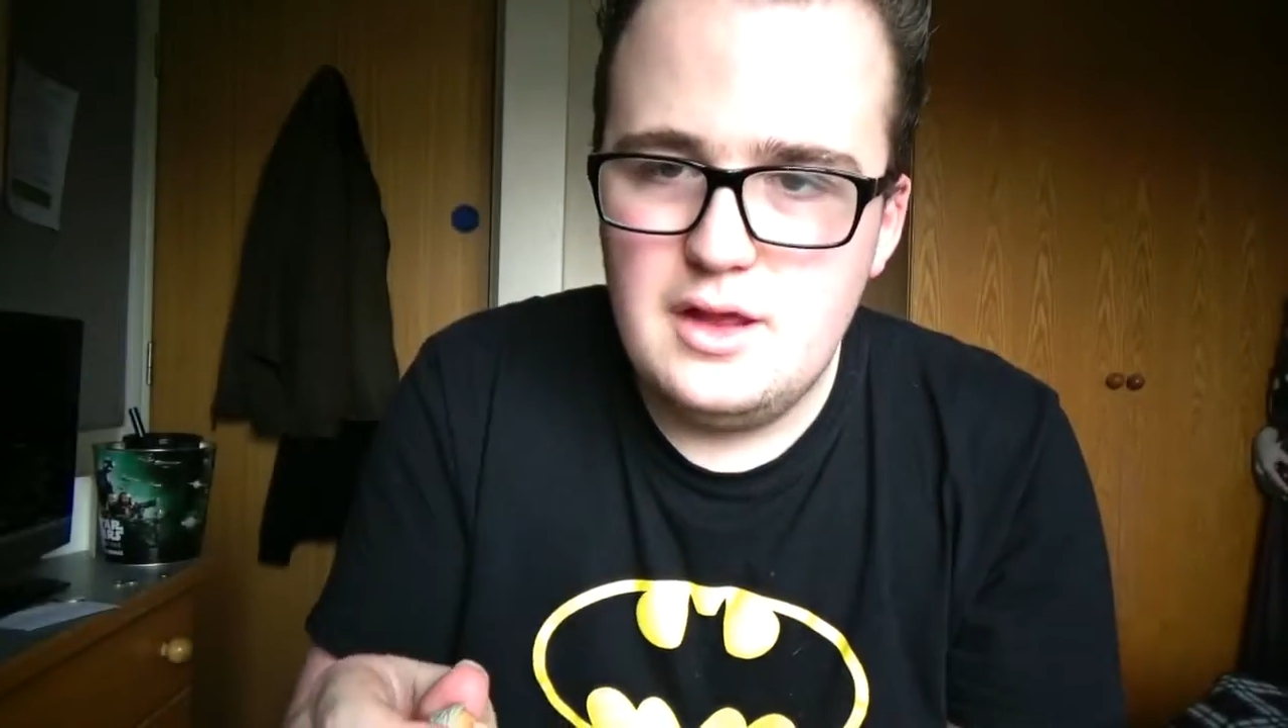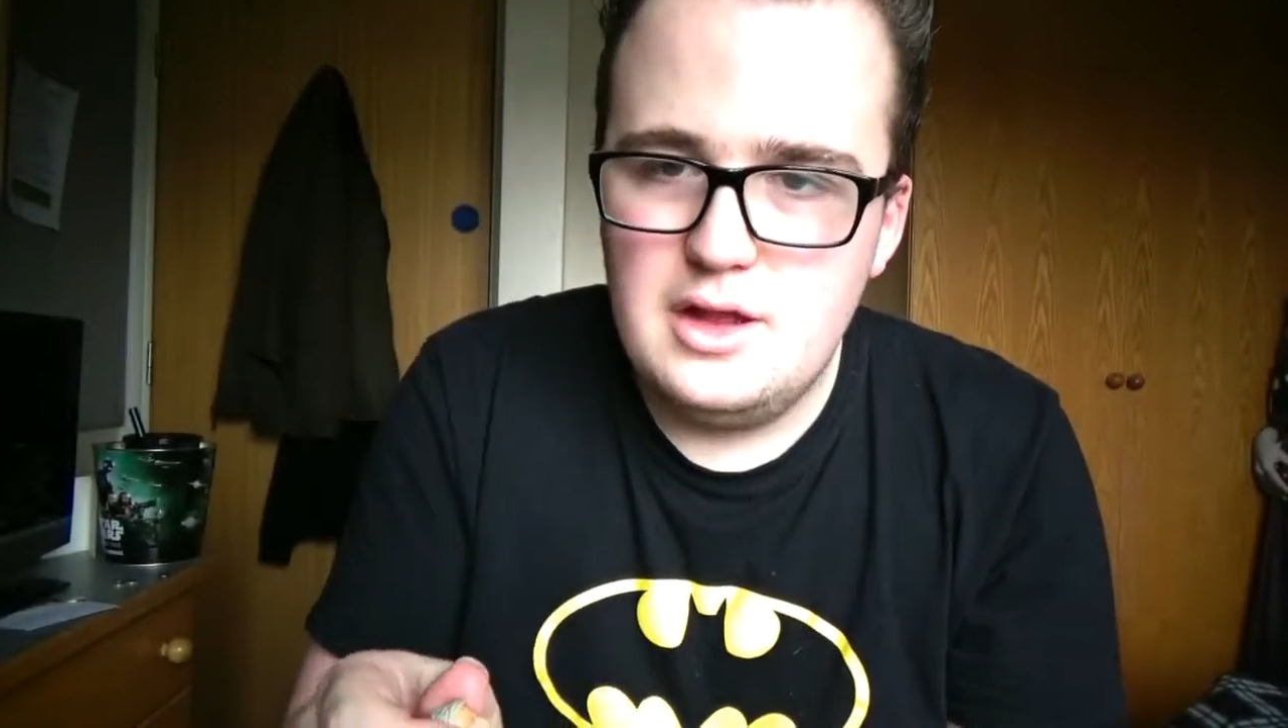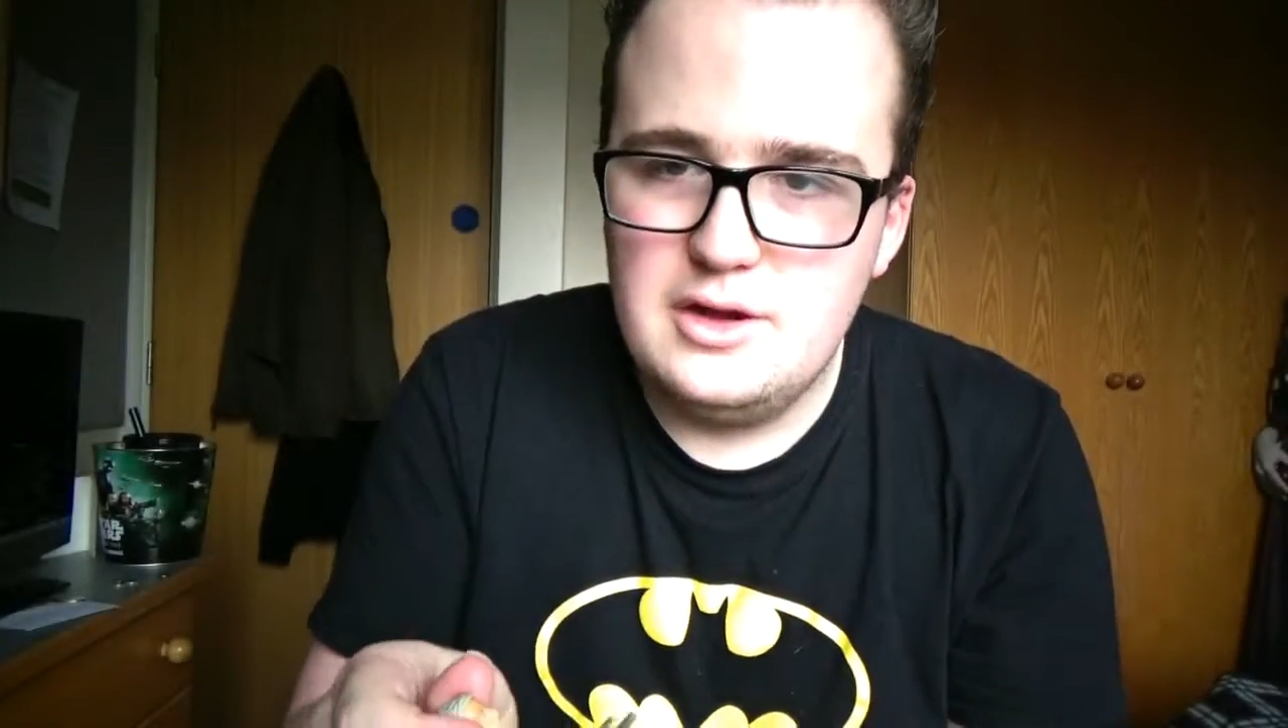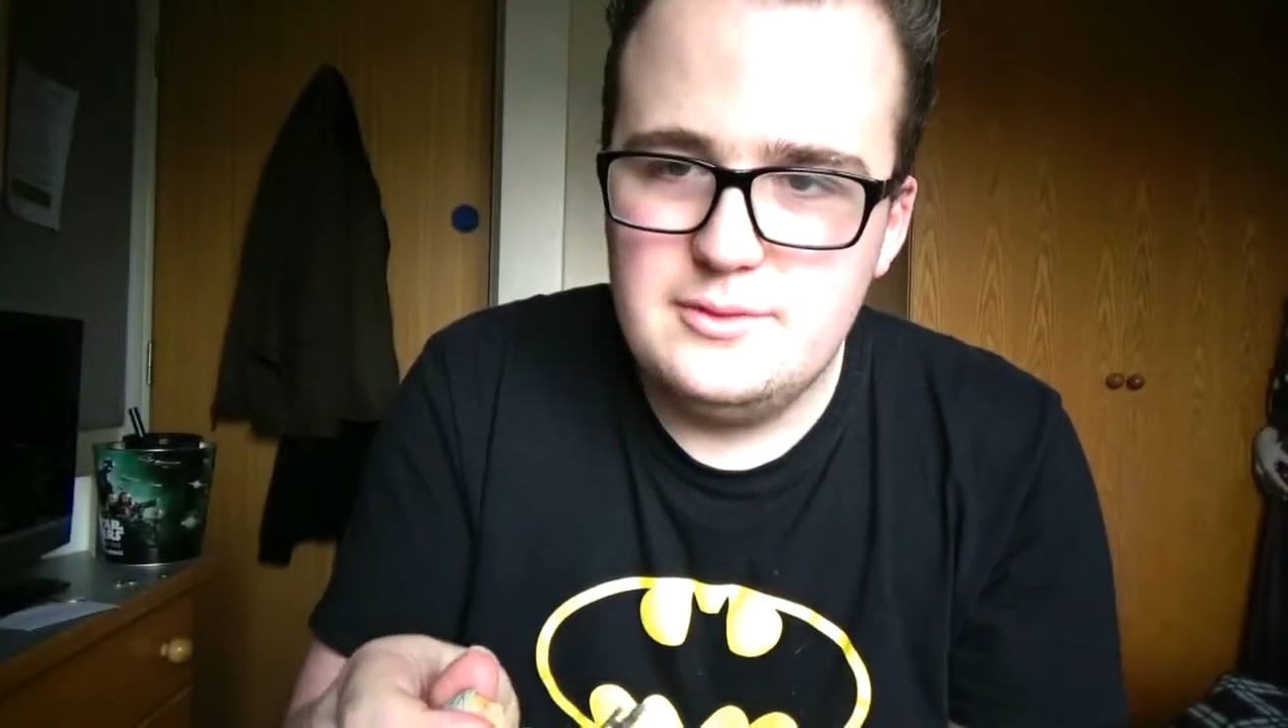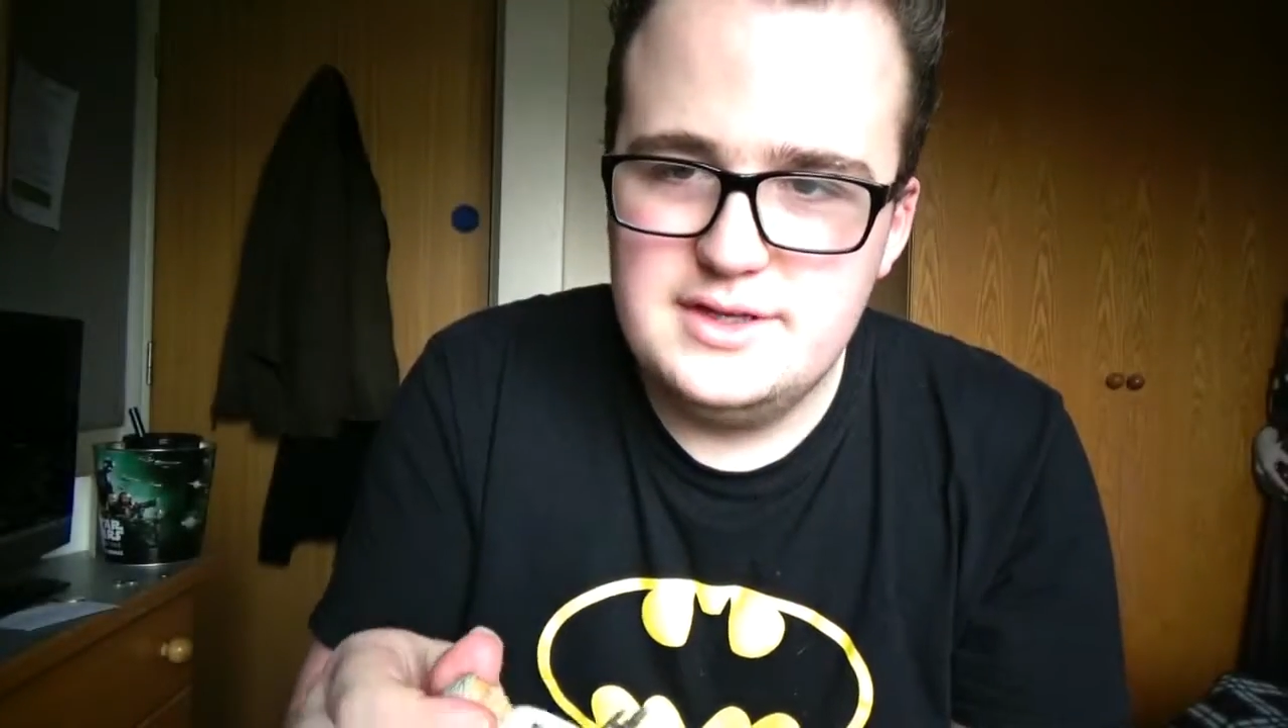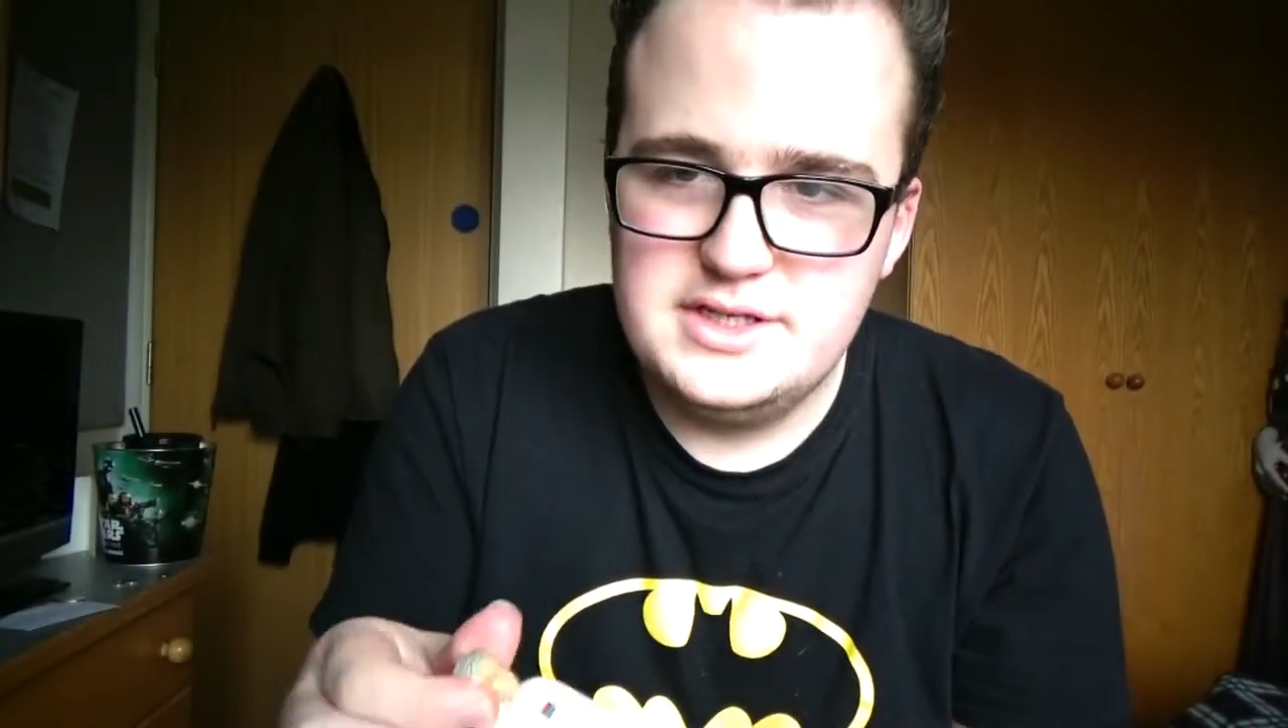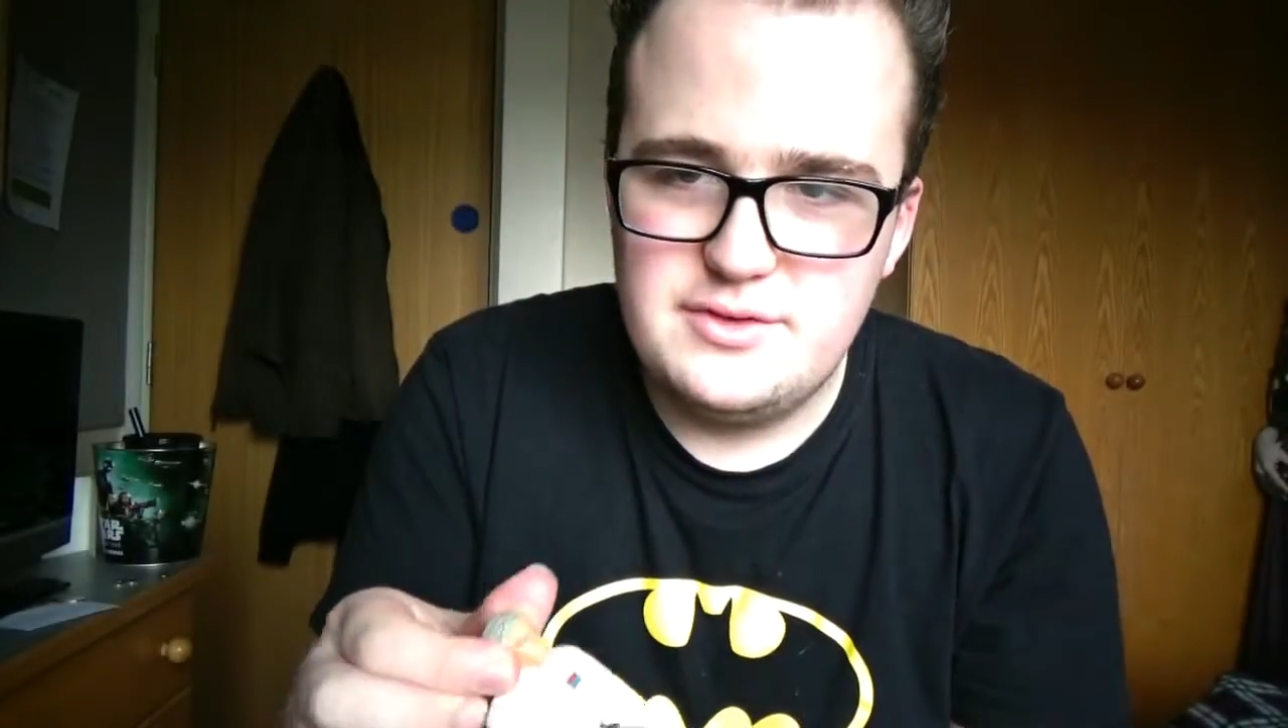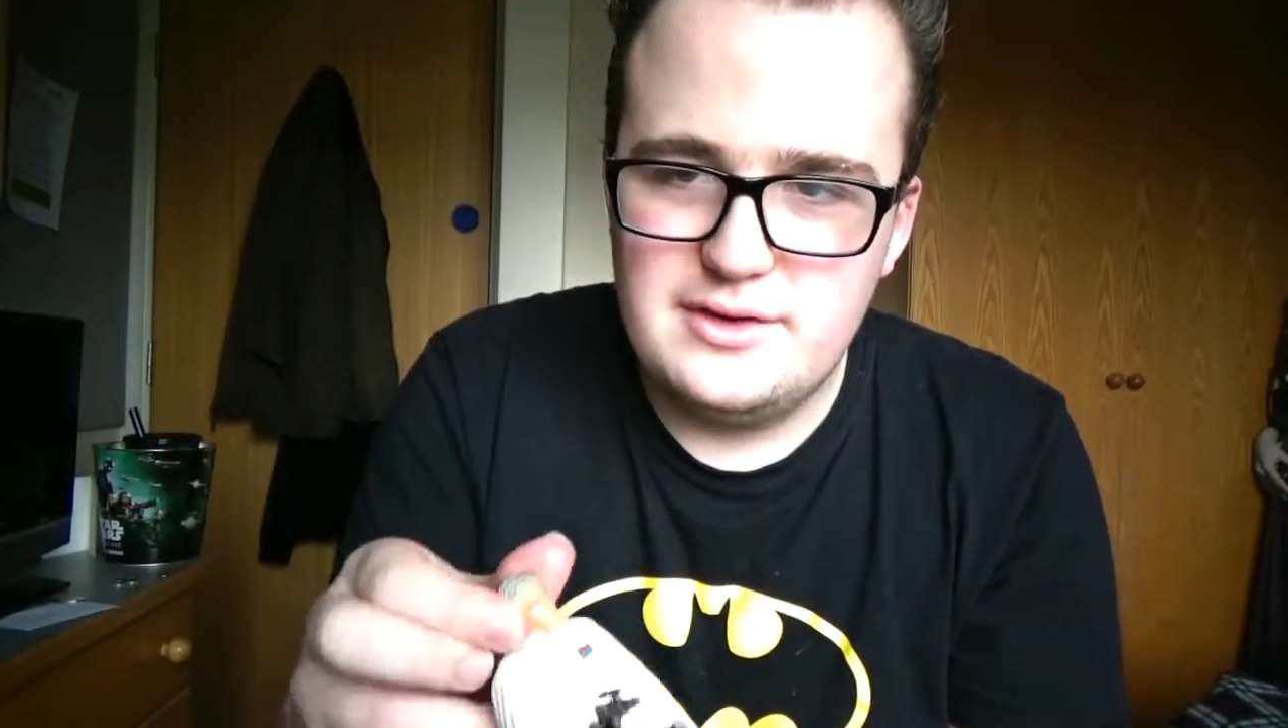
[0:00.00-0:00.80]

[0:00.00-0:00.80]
along with his 3